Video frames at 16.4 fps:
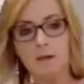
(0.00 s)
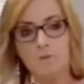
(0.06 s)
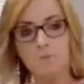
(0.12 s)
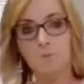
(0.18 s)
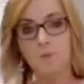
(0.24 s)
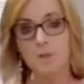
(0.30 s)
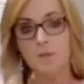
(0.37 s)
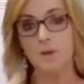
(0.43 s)

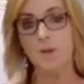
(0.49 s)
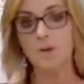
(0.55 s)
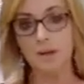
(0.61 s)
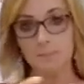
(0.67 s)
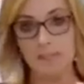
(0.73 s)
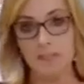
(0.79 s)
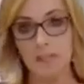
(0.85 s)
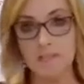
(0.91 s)
with our
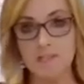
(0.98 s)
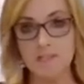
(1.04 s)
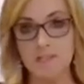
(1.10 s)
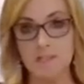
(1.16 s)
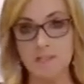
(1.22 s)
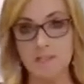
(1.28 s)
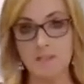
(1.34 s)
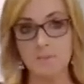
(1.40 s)
MLS
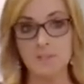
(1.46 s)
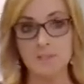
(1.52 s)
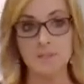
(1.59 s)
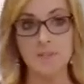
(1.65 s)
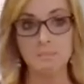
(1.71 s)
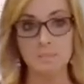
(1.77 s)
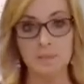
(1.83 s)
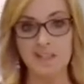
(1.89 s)
systems, the
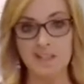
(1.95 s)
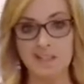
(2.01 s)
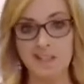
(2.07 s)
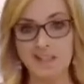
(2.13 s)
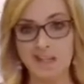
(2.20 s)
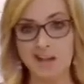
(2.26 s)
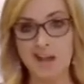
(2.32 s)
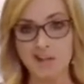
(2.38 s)
ability
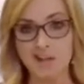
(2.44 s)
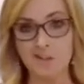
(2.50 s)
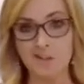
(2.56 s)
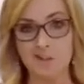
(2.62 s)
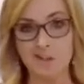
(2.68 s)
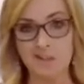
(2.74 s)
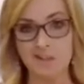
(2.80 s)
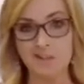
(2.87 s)
to
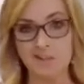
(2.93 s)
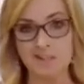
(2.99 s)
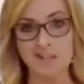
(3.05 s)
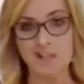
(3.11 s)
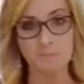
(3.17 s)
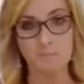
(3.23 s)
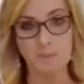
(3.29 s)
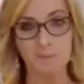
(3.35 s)
actually
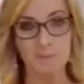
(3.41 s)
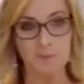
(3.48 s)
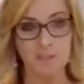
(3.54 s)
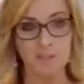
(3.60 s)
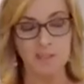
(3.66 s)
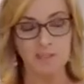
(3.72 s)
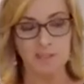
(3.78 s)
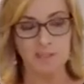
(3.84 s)
send people
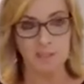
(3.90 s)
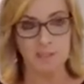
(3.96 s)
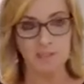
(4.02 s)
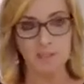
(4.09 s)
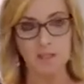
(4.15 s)
listings.